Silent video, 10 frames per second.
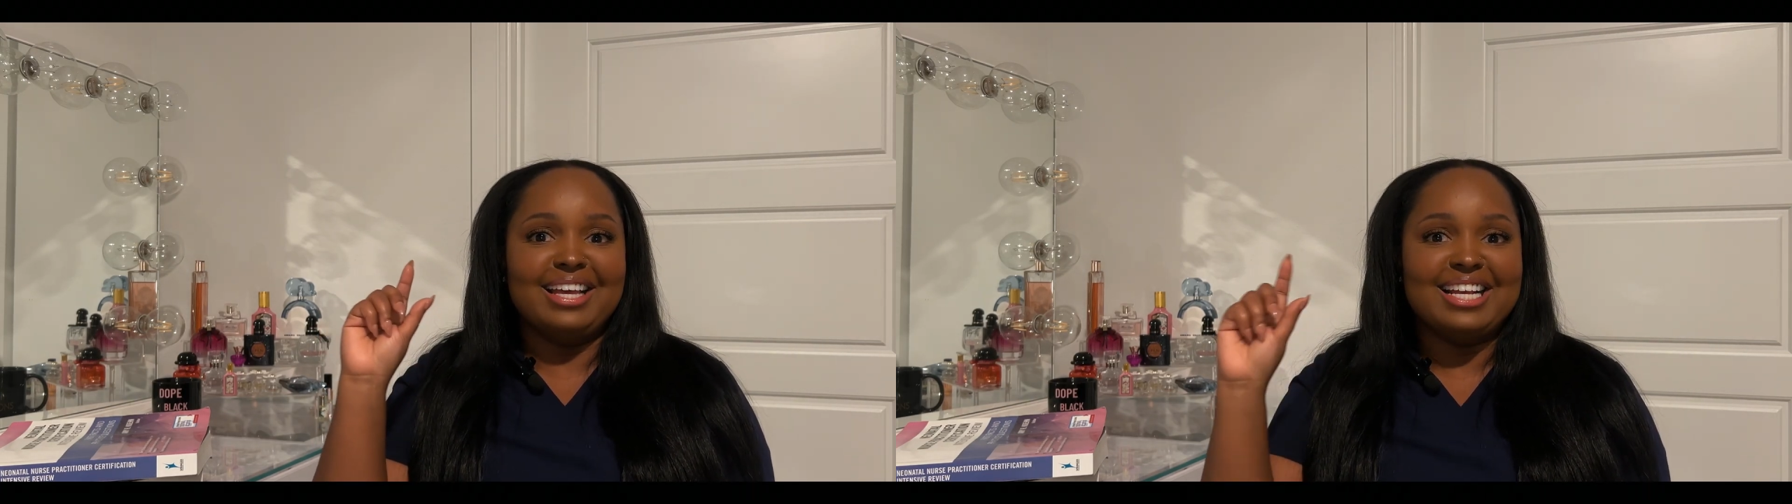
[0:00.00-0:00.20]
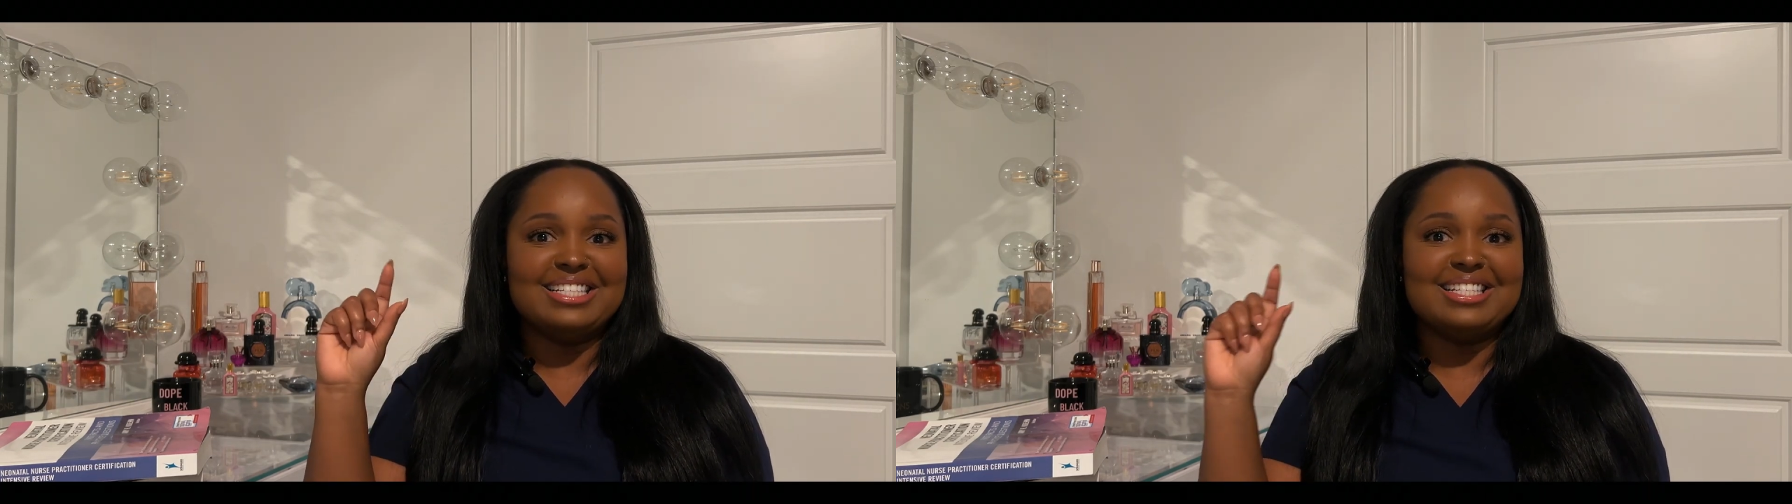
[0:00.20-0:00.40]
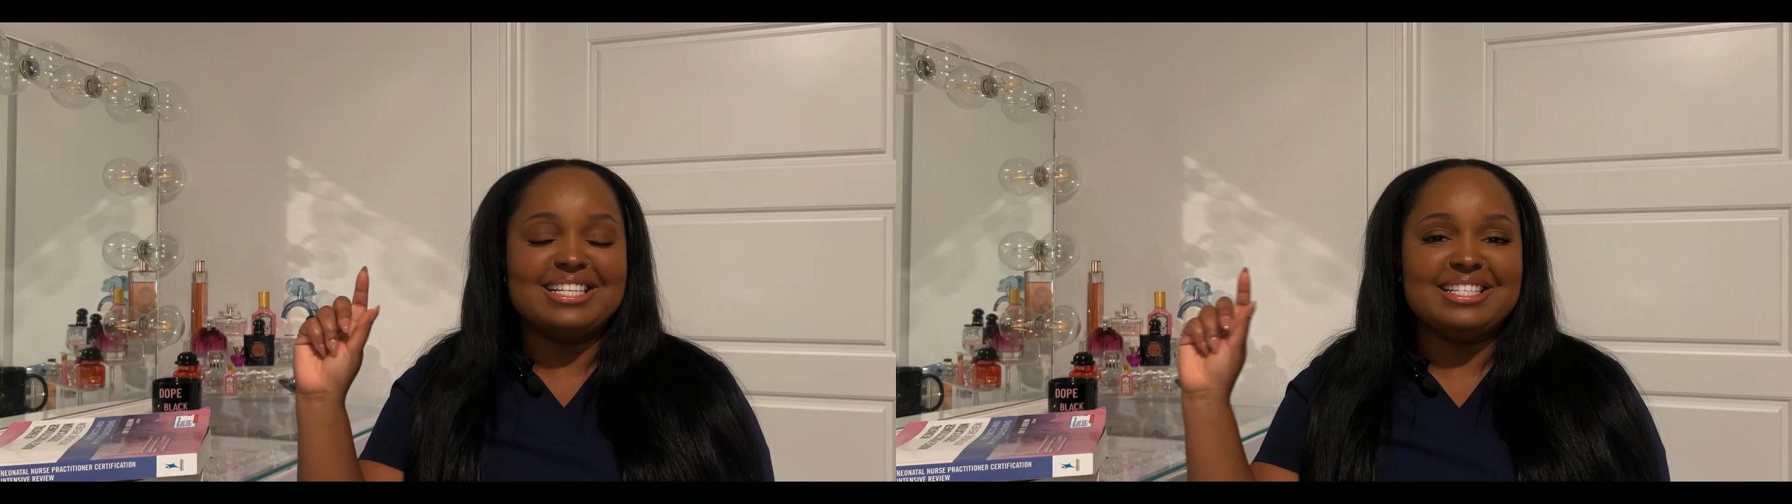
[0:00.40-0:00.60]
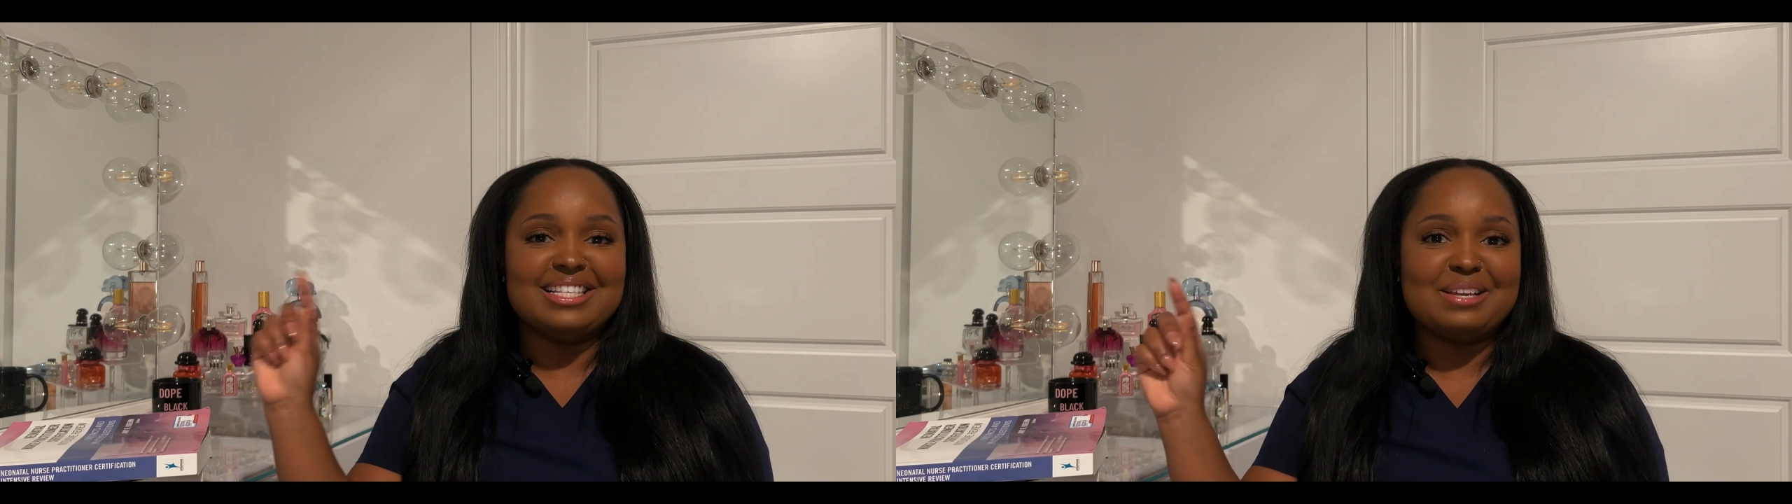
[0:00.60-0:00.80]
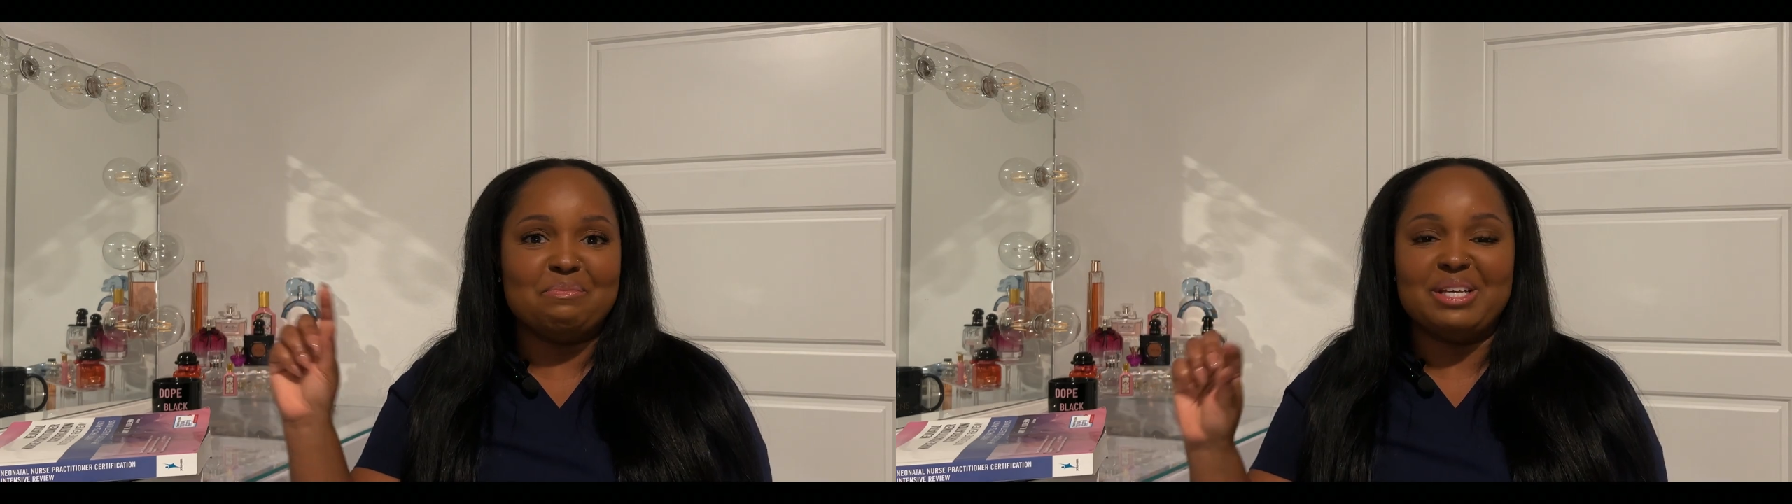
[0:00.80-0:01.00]

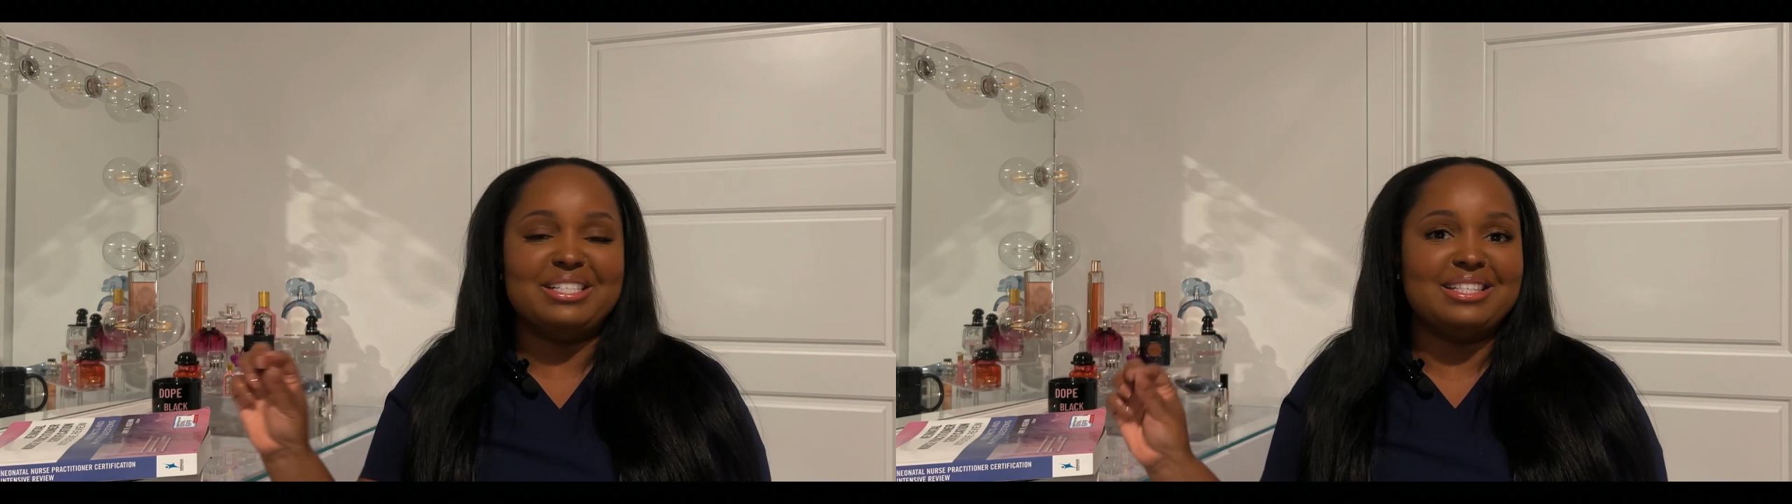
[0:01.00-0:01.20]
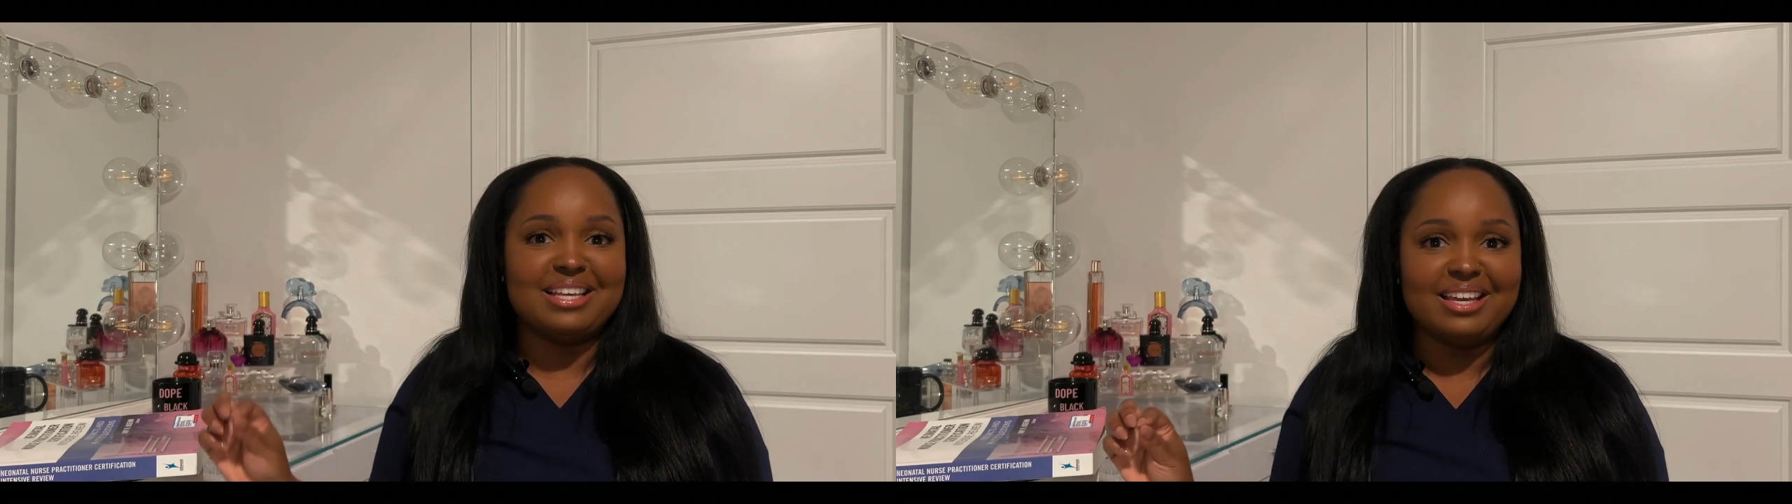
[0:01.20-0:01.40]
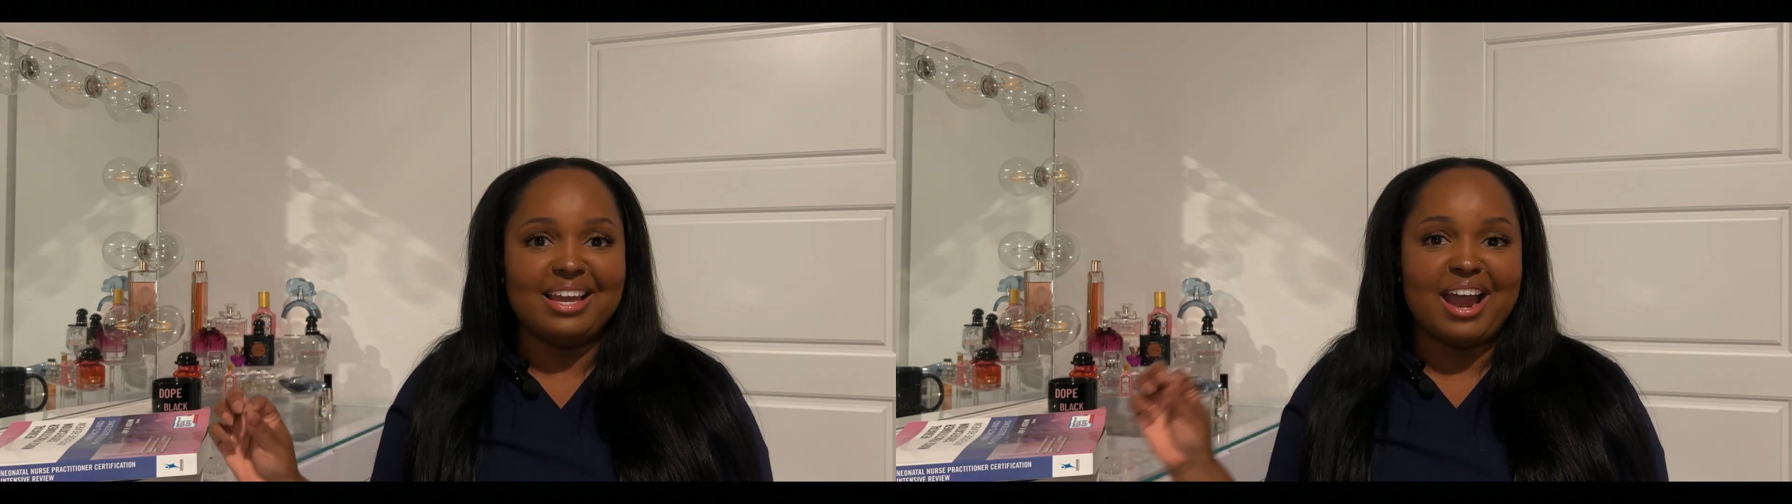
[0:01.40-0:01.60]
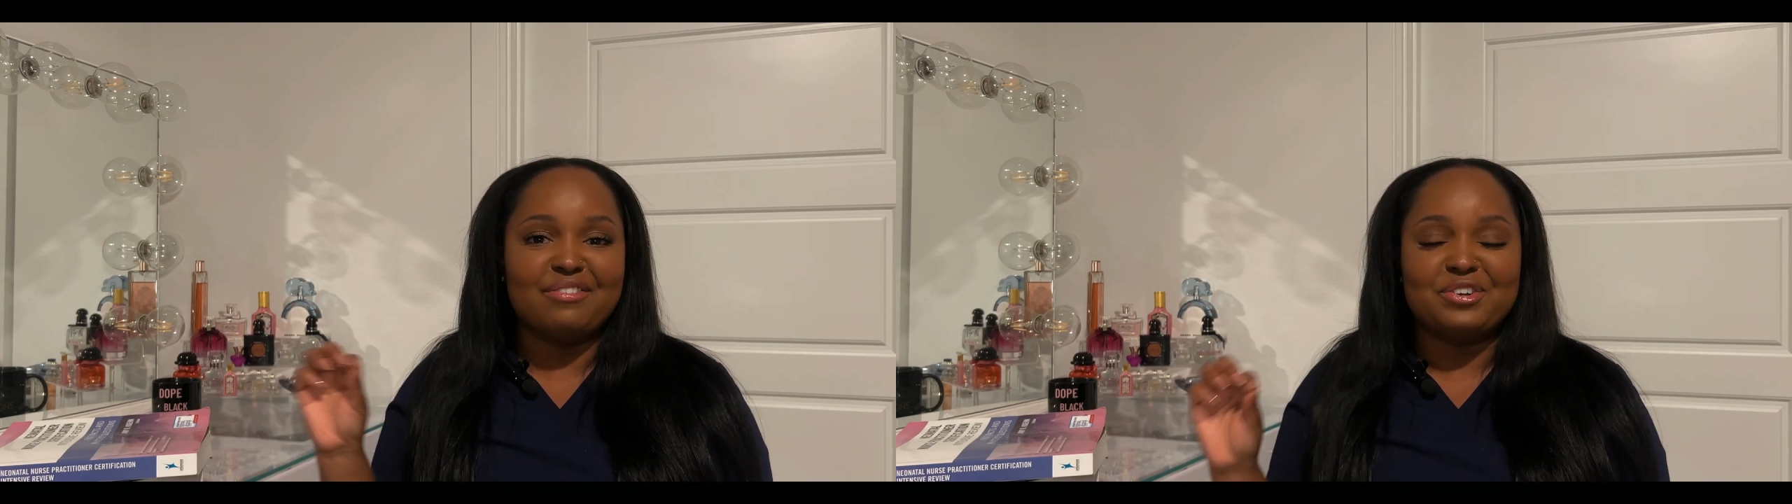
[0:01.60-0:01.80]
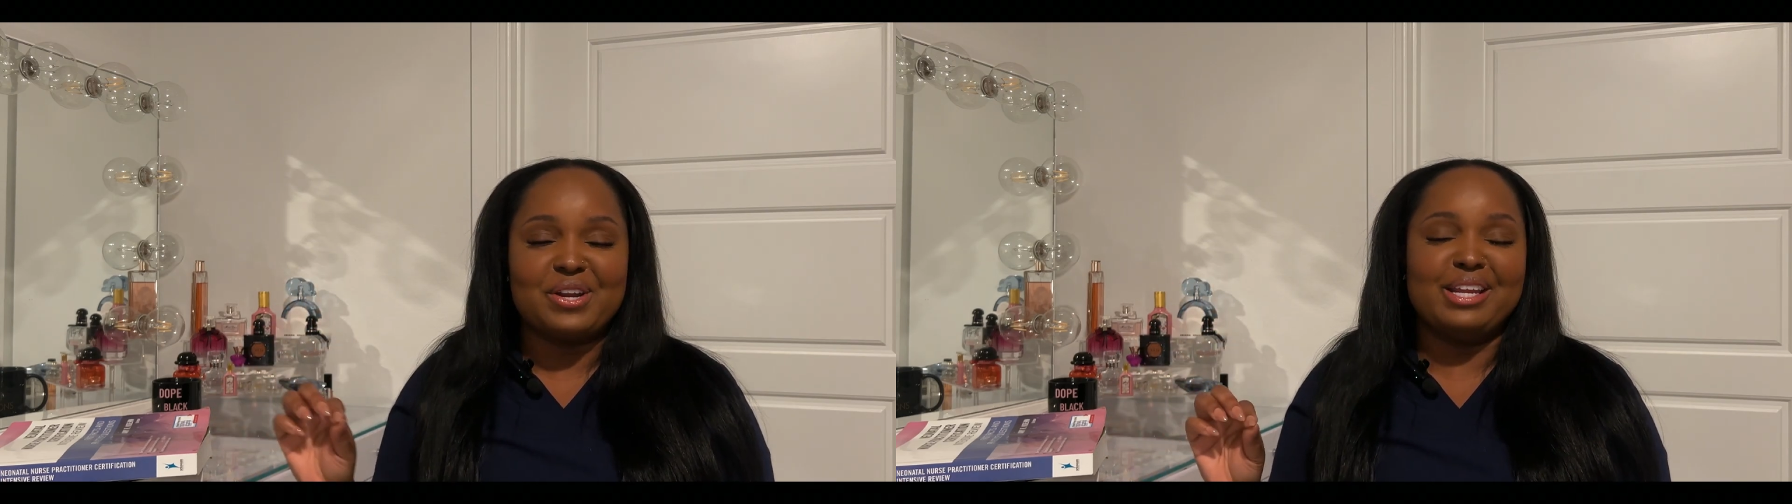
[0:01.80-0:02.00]
NCCBC after it,